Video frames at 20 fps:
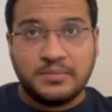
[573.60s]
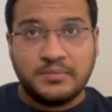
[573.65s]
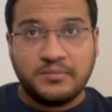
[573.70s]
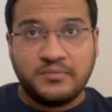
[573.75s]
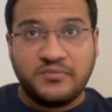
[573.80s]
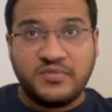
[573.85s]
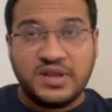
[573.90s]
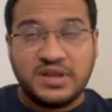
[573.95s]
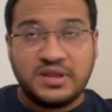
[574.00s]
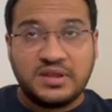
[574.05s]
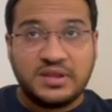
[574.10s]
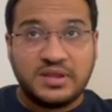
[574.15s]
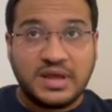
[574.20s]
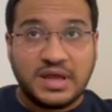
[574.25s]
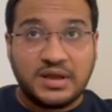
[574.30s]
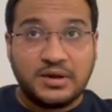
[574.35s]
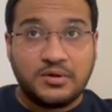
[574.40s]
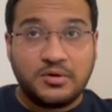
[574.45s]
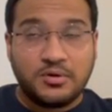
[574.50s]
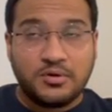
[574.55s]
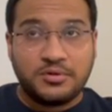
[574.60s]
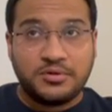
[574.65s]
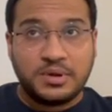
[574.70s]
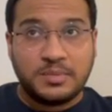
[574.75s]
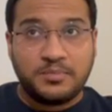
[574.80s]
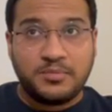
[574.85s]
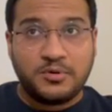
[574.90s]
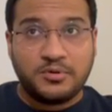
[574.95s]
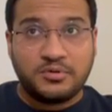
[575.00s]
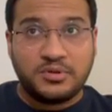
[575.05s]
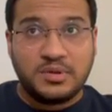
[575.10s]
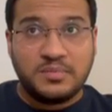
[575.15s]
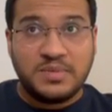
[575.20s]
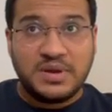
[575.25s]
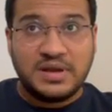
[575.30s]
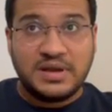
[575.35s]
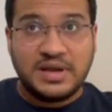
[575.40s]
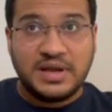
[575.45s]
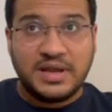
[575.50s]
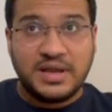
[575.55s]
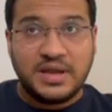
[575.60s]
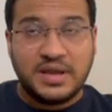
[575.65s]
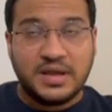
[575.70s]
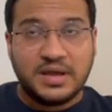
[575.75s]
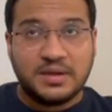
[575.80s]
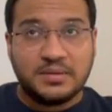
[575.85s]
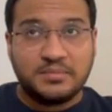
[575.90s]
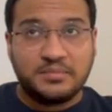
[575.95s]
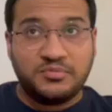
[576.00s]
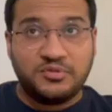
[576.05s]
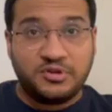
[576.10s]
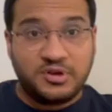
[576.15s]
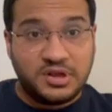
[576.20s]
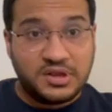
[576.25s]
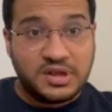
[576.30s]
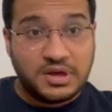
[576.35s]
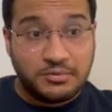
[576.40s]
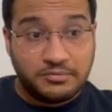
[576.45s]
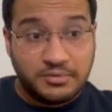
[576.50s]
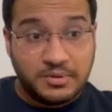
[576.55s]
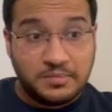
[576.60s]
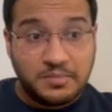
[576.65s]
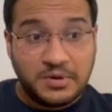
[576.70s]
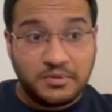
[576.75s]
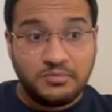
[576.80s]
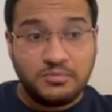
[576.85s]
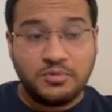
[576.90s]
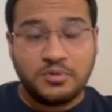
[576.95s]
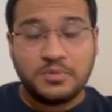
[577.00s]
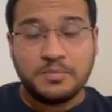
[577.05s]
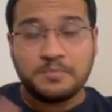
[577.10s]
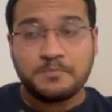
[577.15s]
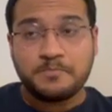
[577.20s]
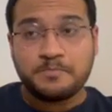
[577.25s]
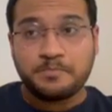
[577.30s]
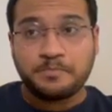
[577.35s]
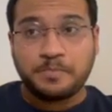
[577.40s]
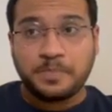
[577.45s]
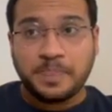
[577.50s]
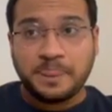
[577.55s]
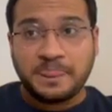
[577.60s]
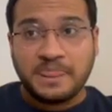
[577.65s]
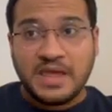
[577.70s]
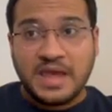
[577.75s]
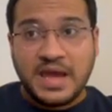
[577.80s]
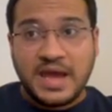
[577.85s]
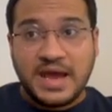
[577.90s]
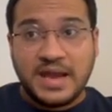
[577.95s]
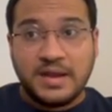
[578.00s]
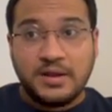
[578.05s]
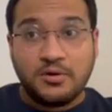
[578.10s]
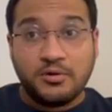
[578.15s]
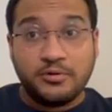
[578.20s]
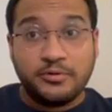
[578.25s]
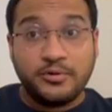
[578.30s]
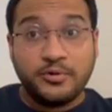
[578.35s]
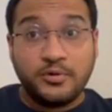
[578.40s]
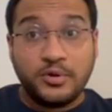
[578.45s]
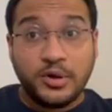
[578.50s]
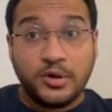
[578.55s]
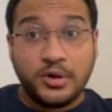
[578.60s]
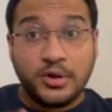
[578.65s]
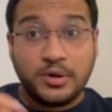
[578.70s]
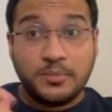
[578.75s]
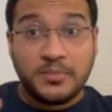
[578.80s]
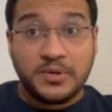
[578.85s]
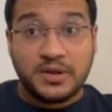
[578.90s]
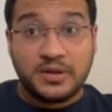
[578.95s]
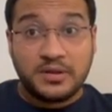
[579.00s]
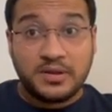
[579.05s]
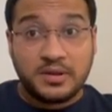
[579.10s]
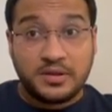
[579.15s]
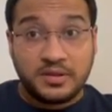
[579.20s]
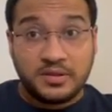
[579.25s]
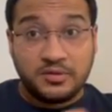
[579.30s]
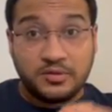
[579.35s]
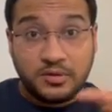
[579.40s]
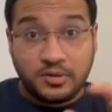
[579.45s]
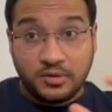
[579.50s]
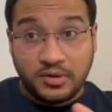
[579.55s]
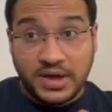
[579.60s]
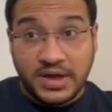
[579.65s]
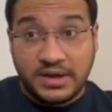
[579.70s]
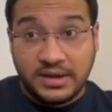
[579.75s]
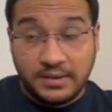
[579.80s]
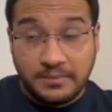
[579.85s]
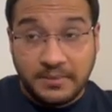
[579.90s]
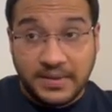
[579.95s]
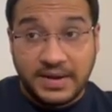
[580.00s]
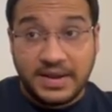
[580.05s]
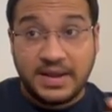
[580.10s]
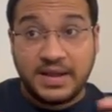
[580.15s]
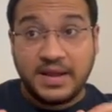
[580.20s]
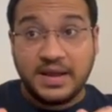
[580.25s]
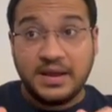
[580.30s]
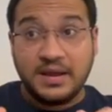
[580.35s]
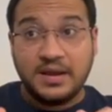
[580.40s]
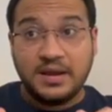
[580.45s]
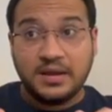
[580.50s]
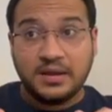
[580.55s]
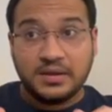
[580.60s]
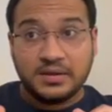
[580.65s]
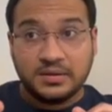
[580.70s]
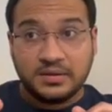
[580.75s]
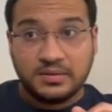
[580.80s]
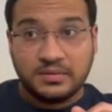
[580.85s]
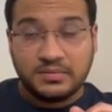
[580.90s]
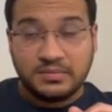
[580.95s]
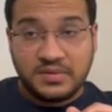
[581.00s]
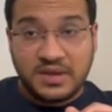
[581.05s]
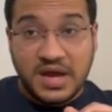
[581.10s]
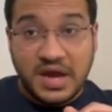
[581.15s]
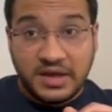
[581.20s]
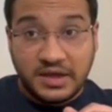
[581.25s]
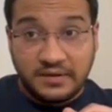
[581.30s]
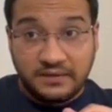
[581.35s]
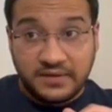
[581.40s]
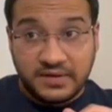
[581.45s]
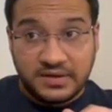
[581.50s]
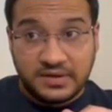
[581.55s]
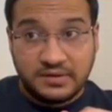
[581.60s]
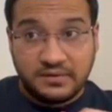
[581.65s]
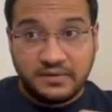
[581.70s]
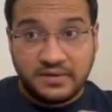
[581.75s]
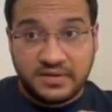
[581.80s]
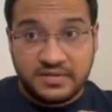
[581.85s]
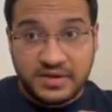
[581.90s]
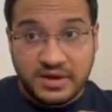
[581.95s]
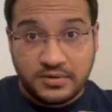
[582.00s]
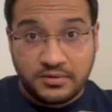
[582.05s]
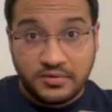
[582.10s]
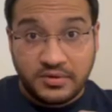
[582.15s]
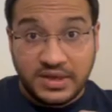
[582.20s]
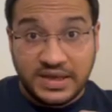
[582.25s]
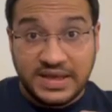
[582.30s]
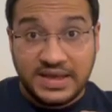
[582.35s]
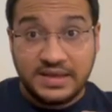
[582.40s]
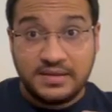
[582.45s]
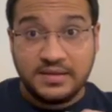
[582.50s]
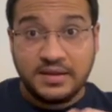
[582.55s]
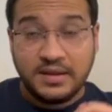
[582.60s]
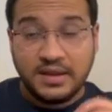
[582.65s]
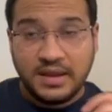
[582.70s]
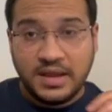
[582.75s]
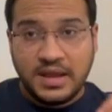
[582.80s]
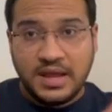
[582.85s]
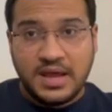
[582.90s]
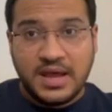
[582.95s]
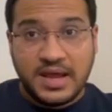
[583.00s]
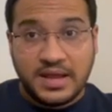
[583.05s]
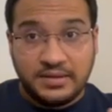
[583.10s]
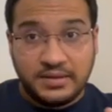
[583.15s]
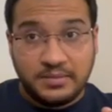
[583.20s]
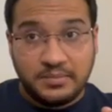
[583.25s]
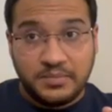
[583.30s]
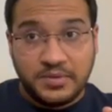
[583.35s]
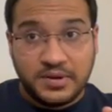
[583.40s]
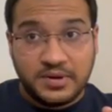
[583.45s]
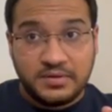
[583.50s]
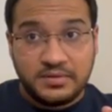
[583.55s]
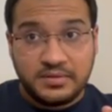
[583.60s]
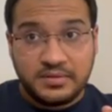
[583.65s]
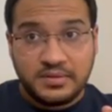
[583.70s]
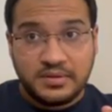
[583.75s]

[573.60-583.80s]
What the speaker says: which can cost approximately 3,000 pounds. And also you need to purchase your dental mannequin, the artificial Frasaco teeth, and the burrs,